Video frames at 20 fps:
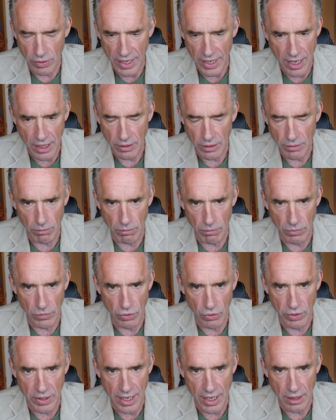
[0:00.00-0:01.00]

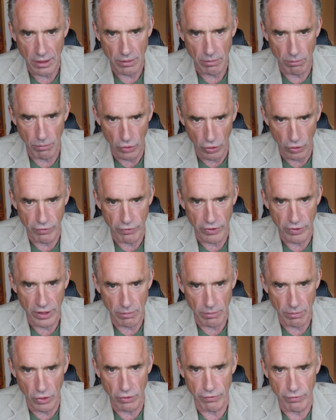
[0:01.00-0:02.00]
can't move it,
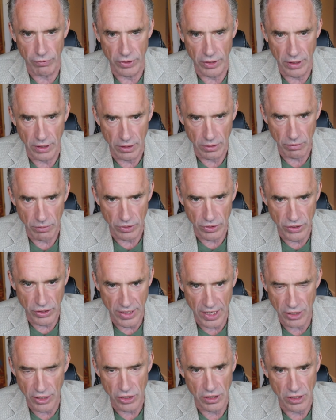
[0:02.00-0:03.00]
move the
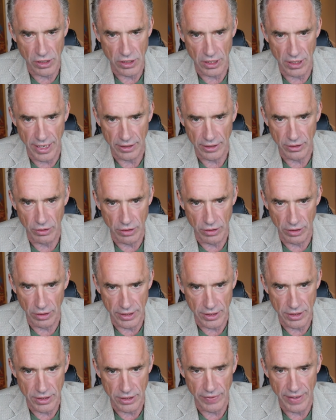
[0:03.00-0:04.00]
station selector to
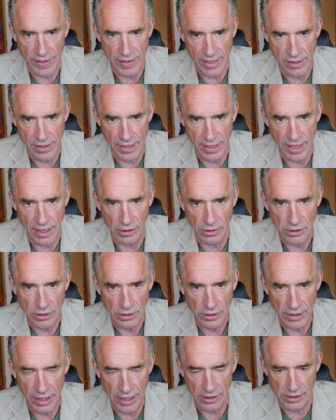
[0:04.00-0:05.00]
listen to anything
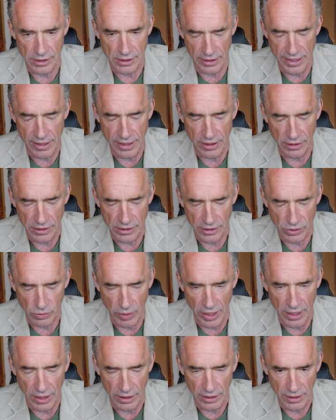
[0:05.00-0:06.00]
else. That's illegal as
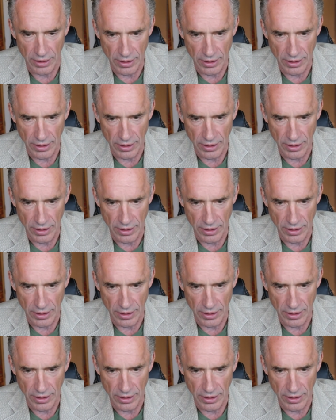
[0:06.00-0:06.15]
well.